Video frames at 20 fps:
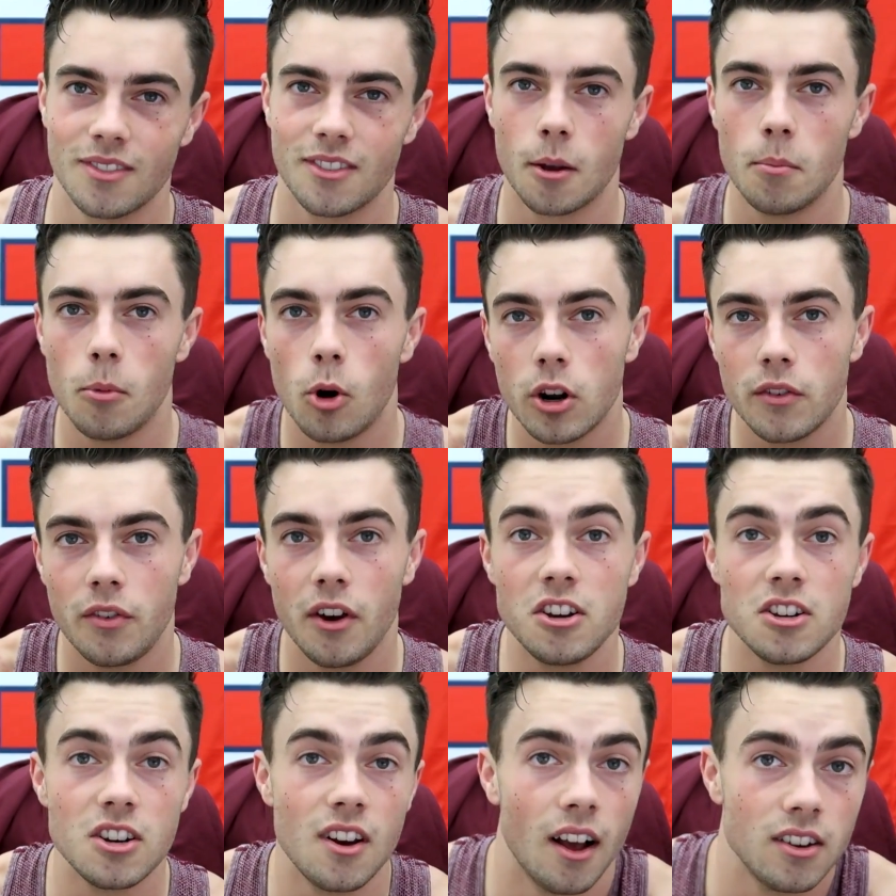the
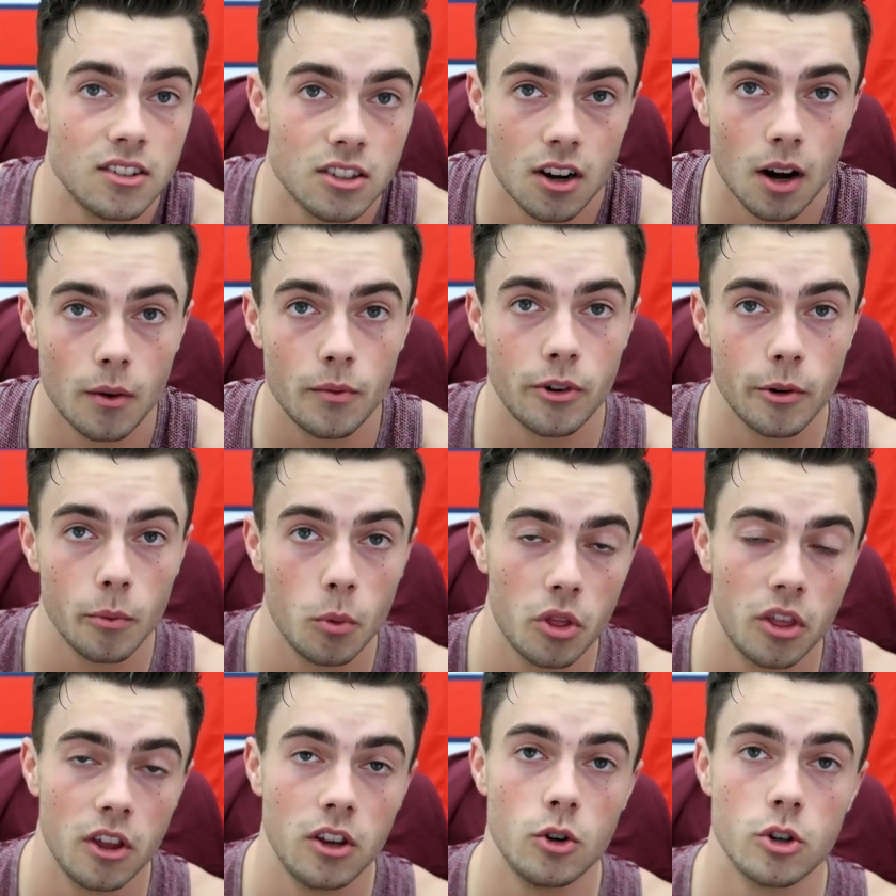motivation has to come from
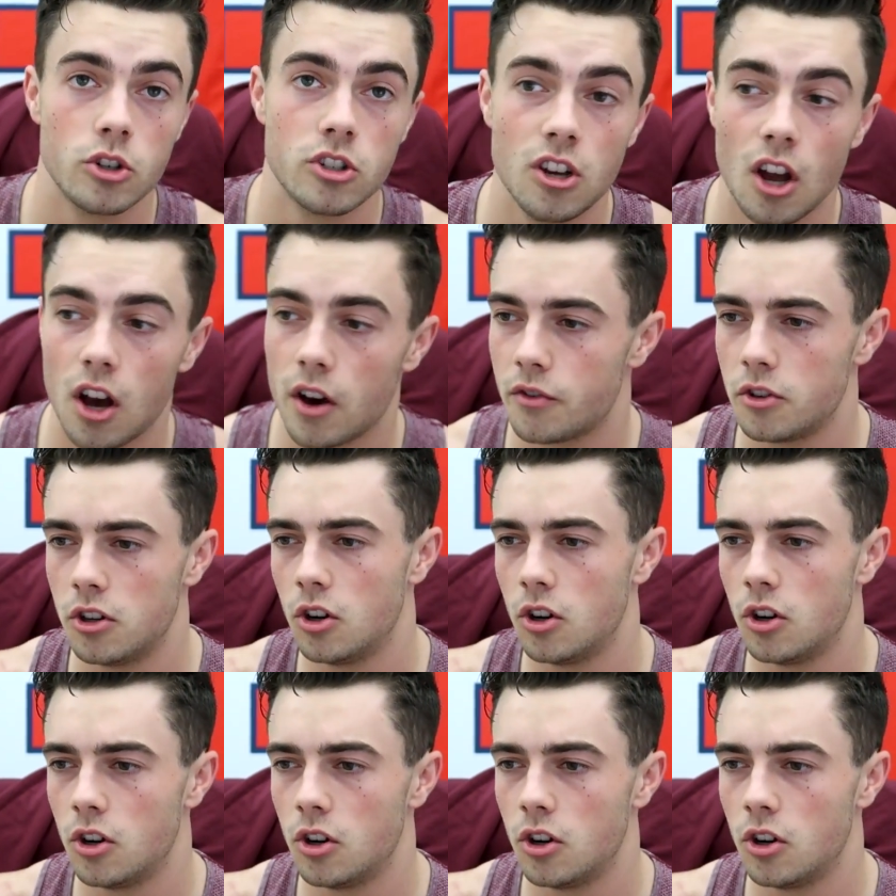within yourself.